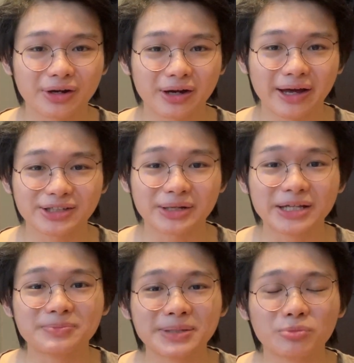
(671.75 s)

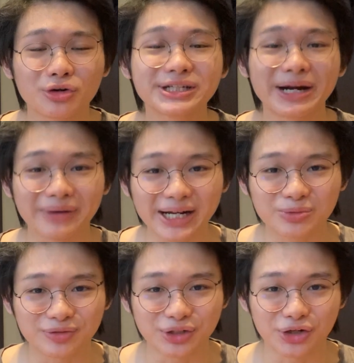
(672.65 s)
as being more direct
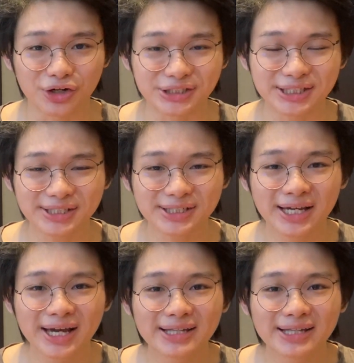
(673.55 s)
with your audience,